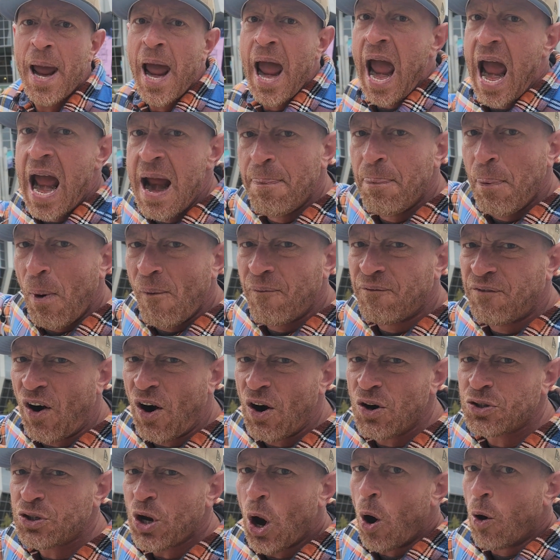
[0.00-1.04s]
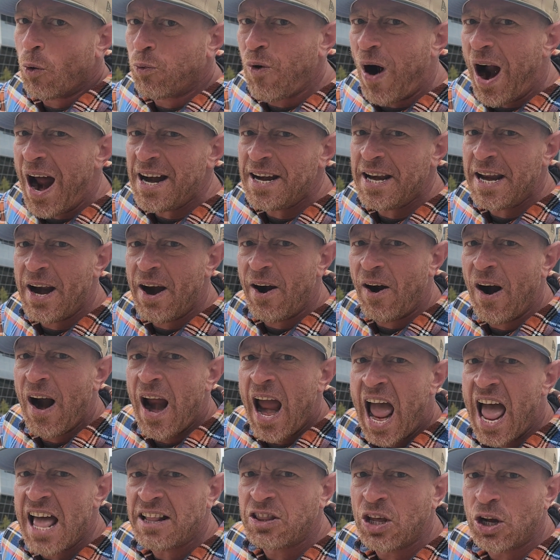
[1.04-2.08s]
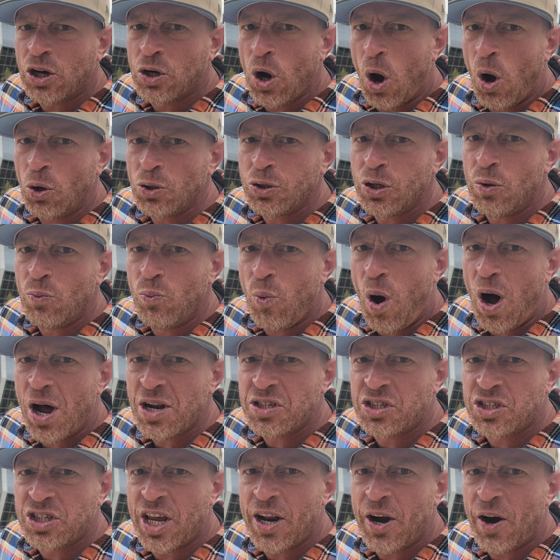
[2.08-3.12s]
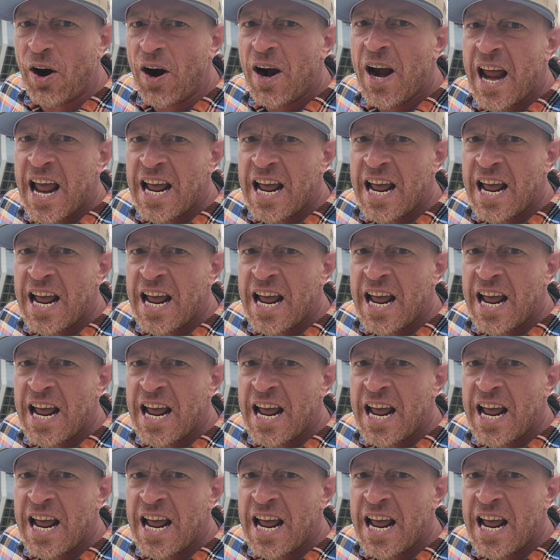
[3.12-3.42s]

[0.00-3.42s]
April 1st, right here at the Golden One Center